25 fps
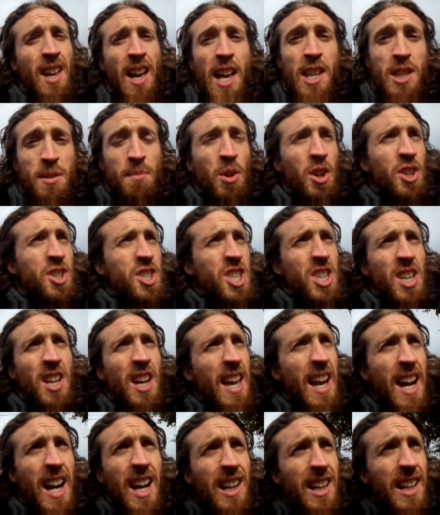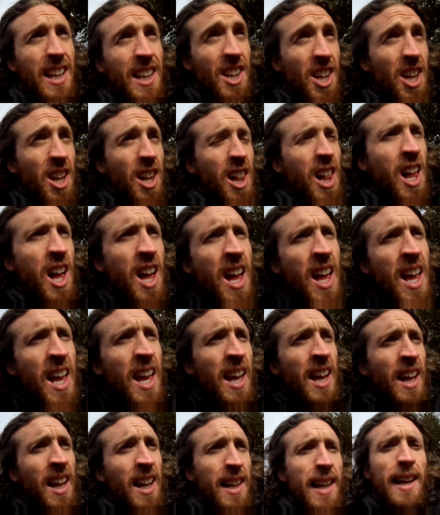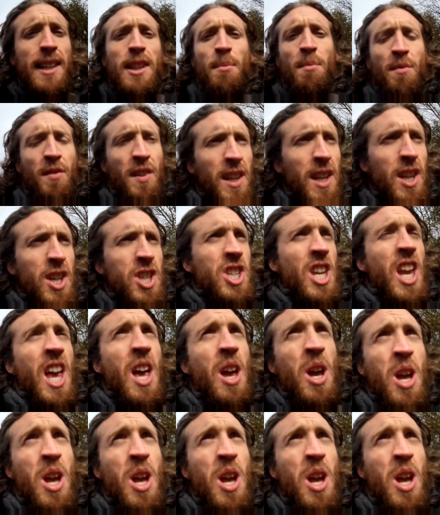as much, hardly at all let them finish.